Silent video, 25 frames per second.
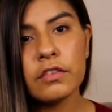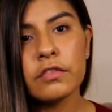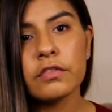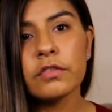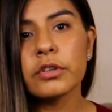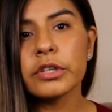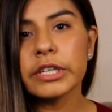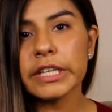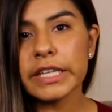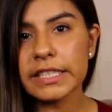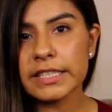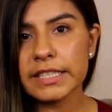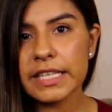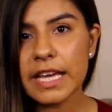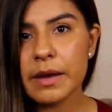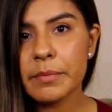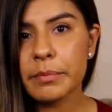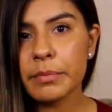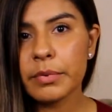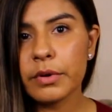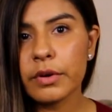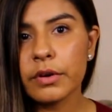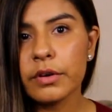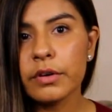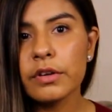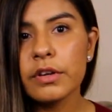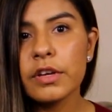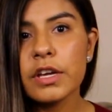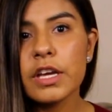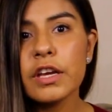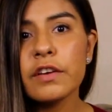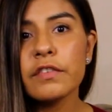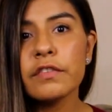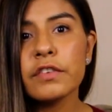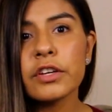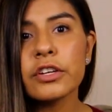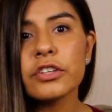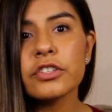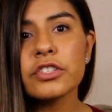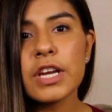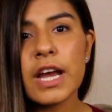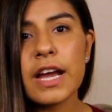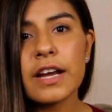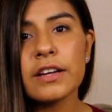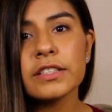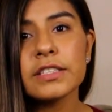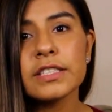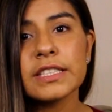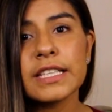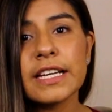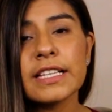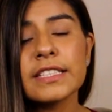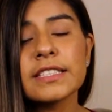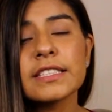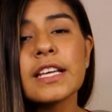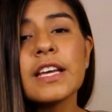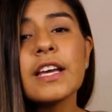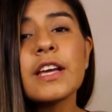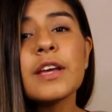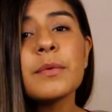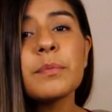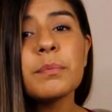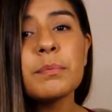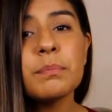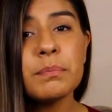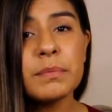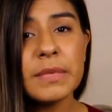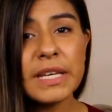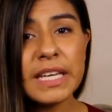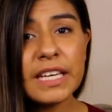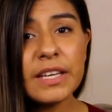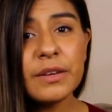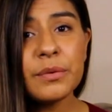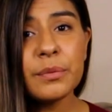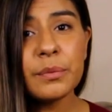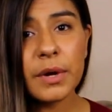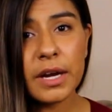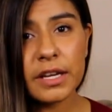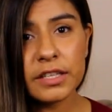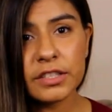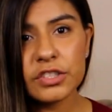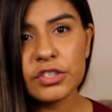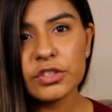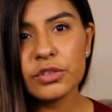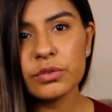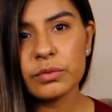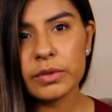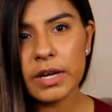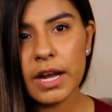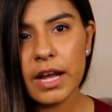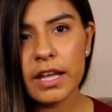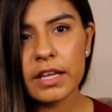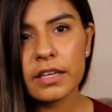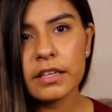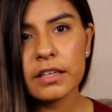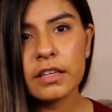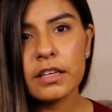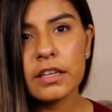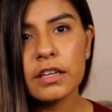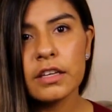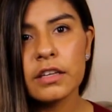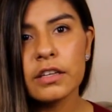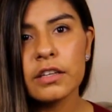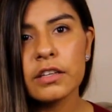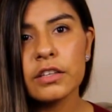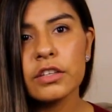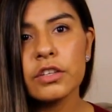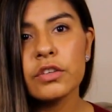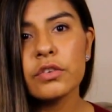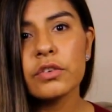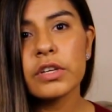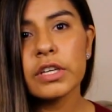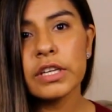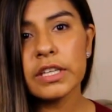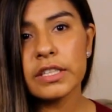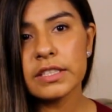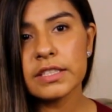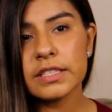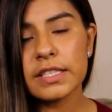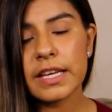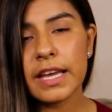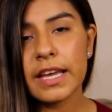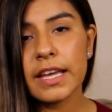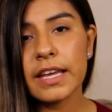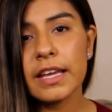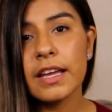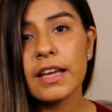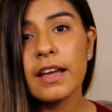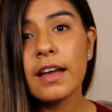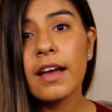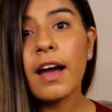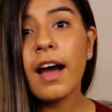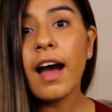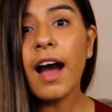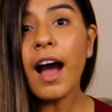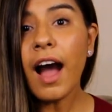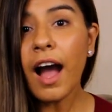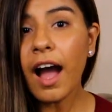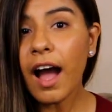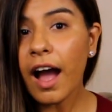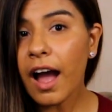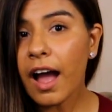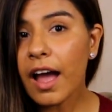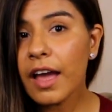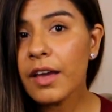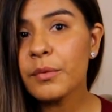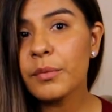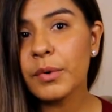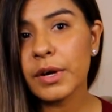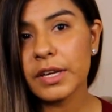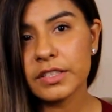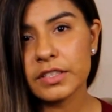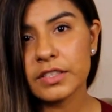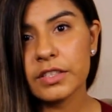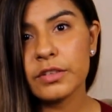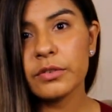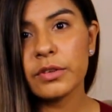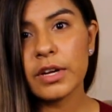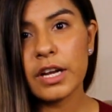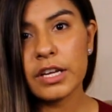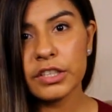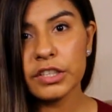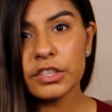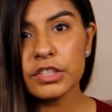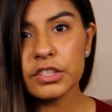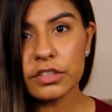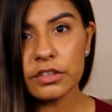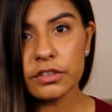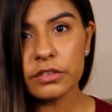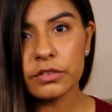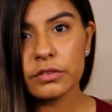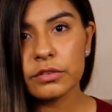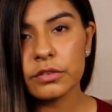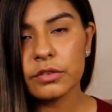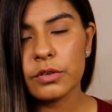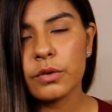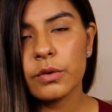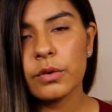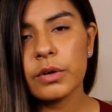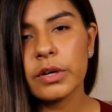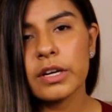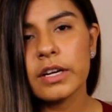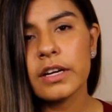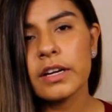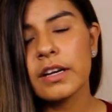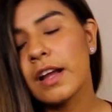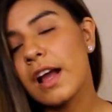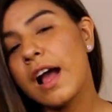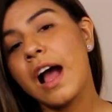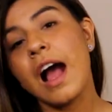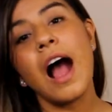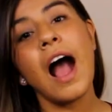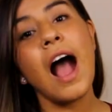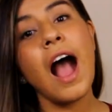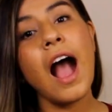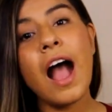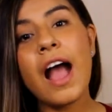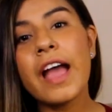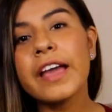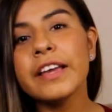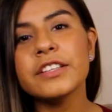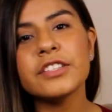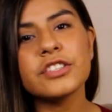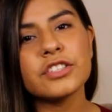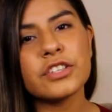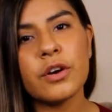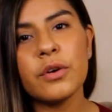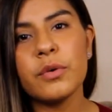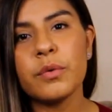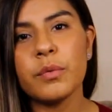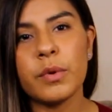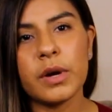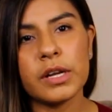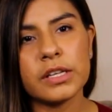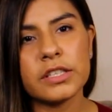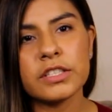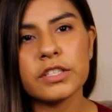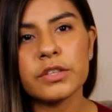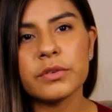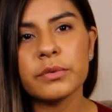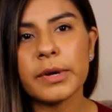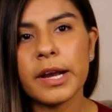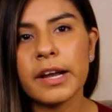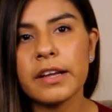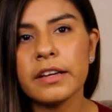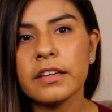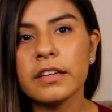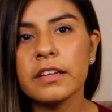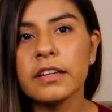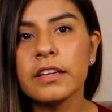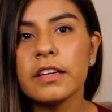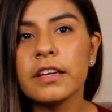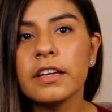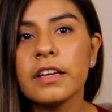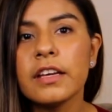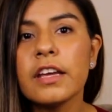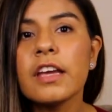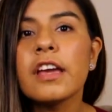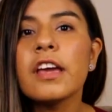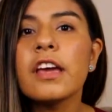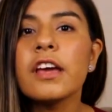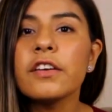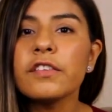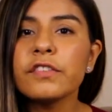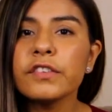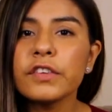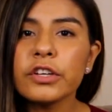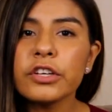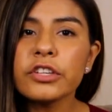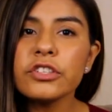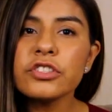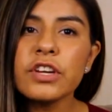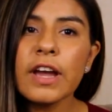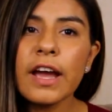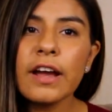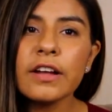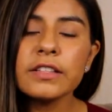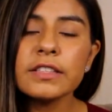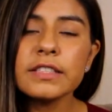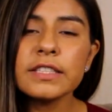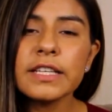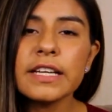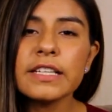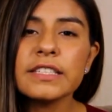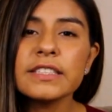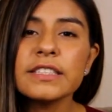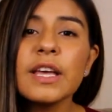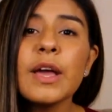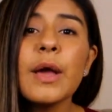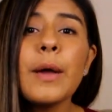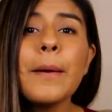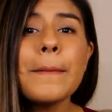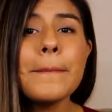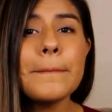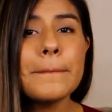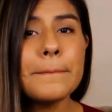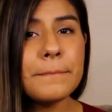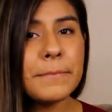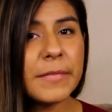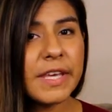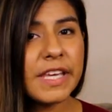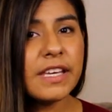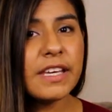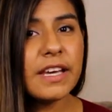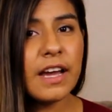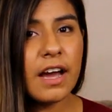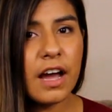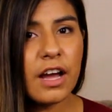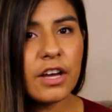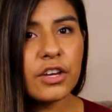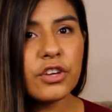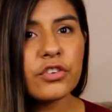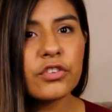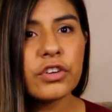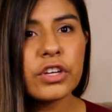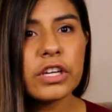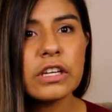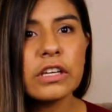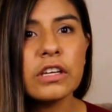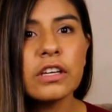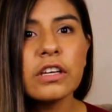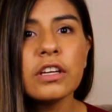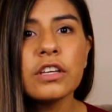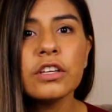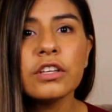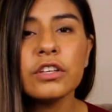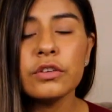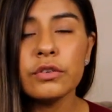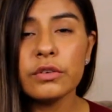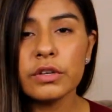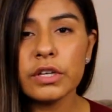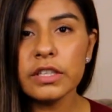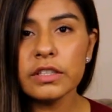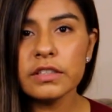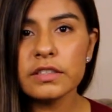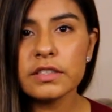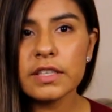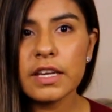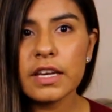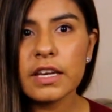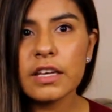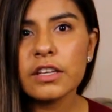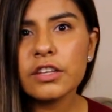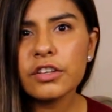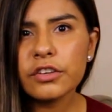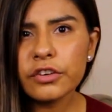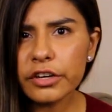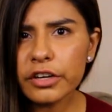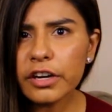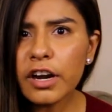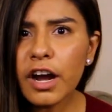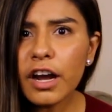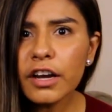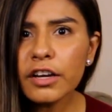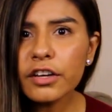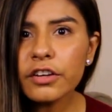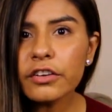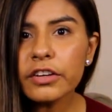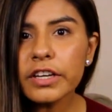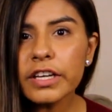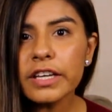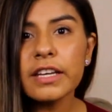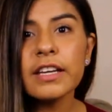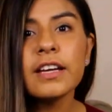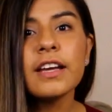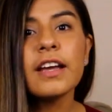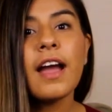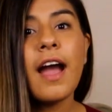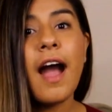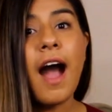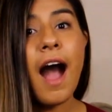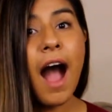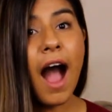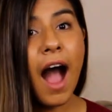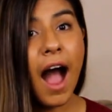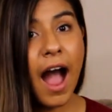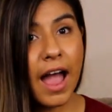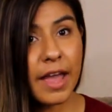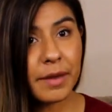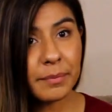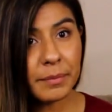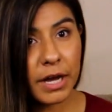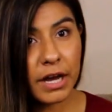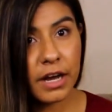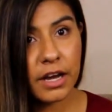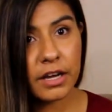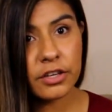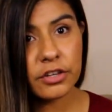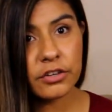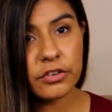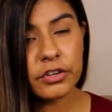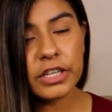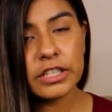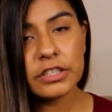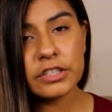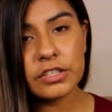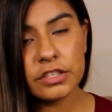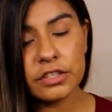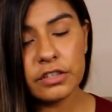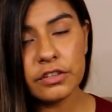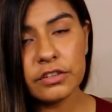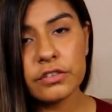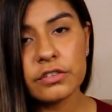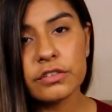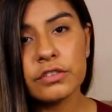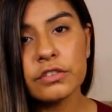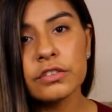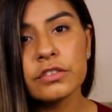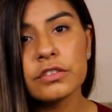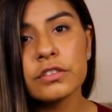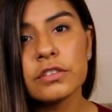For example, if your child says, "Me want to run," you could say, "I want to run too," or "I don't want to run." If your child says, "Me hungry," you could say, "You're hungry? I'm hungry too."